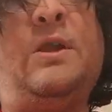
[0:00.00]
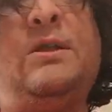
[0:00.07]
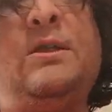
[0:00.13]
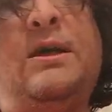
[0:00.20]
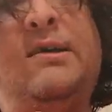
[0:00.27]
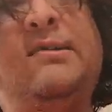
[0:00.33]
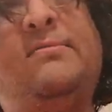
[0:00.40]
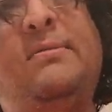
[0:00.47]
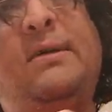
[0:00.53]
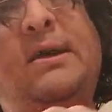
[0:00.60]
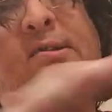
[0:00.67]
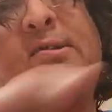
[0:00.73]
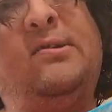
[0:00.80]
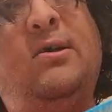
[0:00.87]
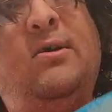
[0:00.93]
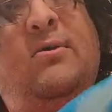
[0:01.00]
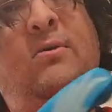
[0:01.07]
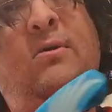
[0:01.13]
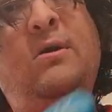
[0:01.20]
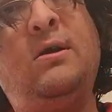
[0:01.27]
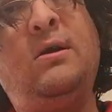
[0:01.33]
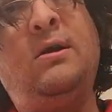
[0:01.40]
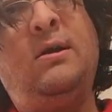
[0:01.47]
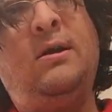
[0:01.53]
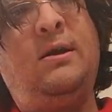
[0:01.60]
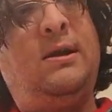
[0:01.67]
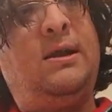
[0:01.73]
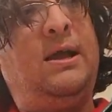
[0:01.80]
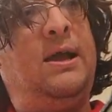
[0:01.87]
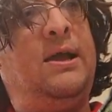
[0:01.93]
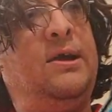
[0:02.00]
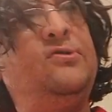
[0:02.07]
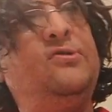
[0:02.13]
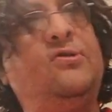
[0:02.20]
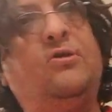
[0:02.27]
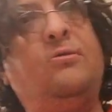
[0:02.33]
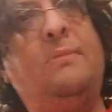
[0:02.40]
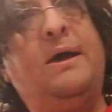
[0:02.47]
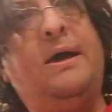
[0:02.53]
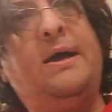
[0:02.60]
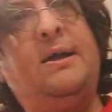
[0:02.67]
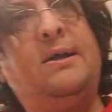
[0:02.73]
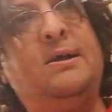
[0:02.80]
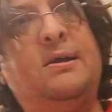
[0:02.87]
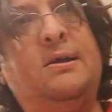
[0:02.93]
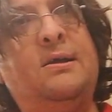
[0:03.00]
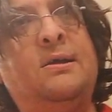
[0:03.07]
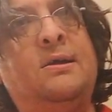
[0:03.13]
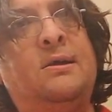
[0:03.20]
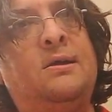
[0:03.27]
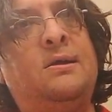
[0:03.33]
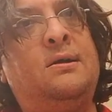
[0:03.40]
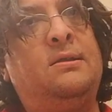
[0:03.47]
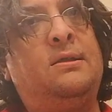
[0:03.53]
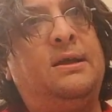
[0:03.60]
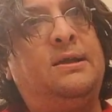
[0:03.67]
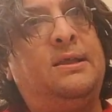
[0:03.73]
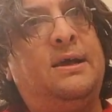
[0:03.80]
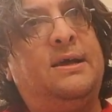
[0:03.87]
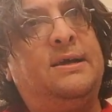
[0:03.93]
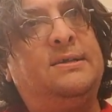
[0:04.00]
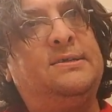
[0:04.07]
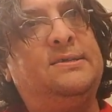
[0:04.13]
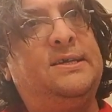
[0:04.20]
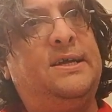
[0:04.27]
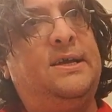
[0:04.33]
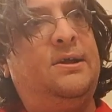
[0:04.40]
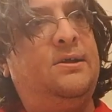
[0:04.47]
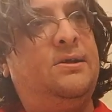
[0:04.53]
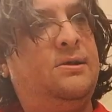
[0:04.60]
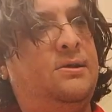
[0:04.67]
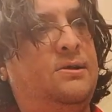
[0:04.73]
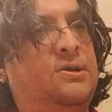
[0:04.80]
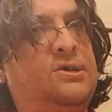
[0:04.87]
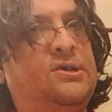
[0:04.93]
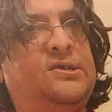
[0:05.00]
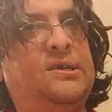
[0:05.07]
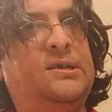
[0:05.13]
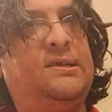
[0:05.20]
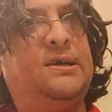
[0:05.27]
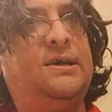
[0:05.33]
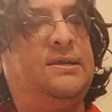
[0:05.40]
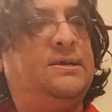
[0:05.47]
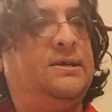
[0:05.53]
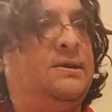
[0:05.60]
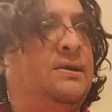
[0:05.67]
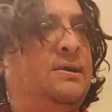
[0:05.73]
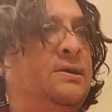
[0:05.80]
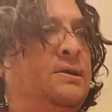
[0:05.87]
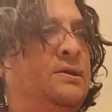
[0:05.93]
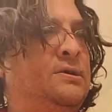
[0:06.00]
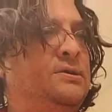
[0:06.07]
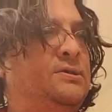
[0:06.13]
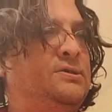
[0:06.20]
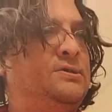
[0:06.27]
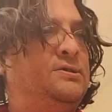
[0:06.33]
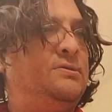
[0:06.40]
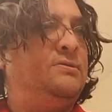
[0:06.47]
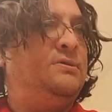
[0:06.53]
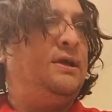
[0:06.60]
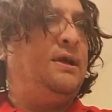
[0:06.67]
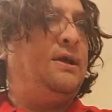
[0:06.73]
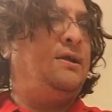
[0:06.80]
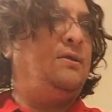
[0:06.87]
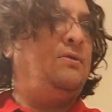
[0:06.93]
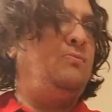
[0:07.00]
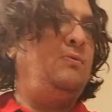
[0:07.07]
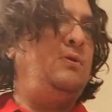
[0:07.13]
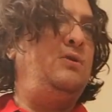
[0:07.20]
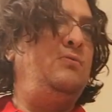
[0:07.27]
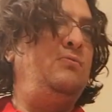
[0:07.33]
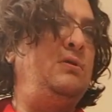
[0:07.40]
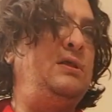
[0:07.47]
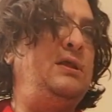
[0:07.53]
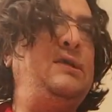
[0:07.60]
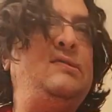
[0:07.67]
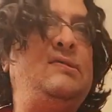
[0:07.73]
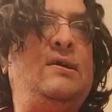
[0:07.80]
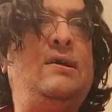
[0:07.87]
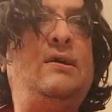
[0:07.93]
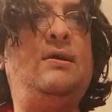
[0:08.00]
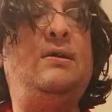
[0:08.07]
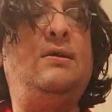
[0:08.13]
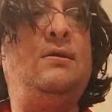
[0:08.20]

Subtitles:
clasps like so, and it hangs on your back. Like that, see? Just like that. So then, when you release it,